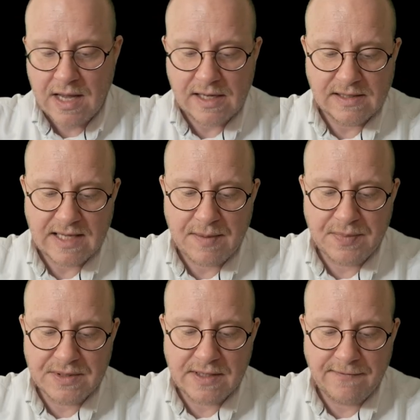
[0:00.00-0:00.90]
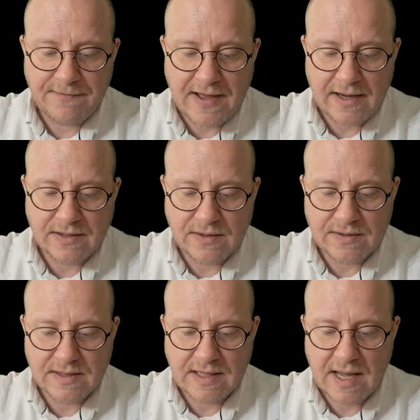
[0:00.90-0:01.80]
Examples of
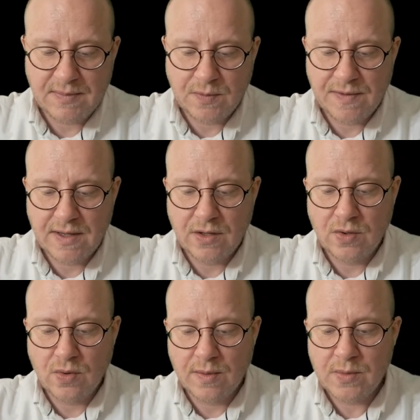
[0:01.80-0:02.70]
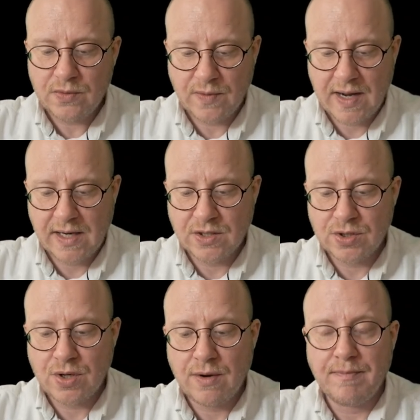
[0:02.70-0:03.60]
factors kept within a normal
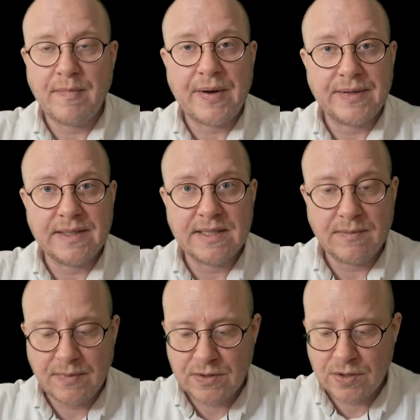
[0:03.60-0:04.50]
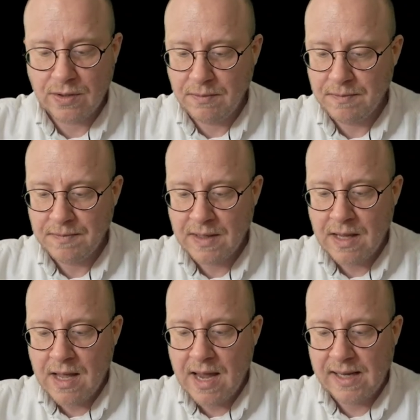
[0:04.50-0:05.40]
range are body temperature
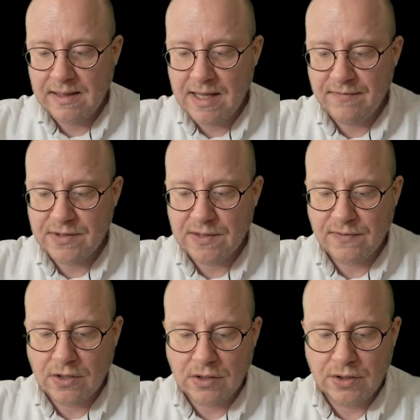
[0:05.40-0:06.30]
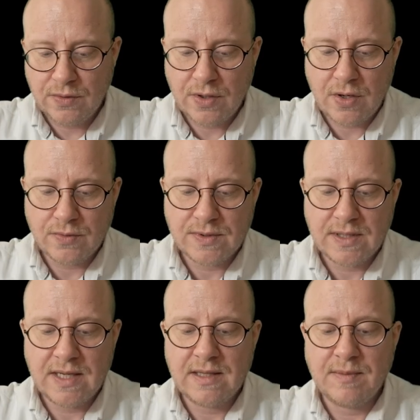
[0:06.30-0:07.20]
and levels of
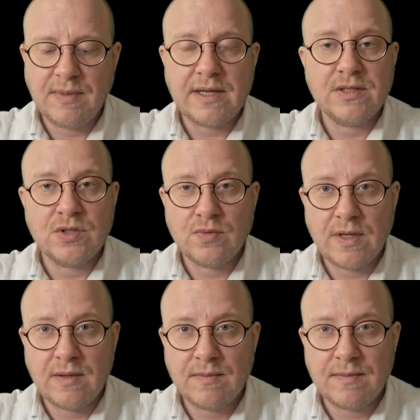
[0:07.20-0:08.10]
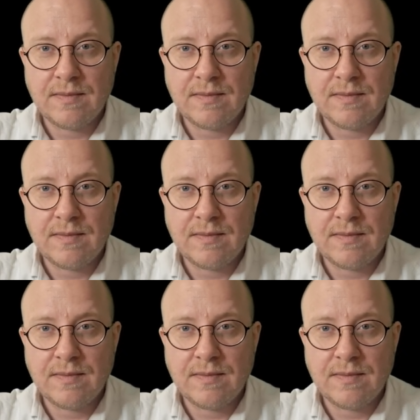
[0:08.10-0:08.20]
glucose in the bloodstream.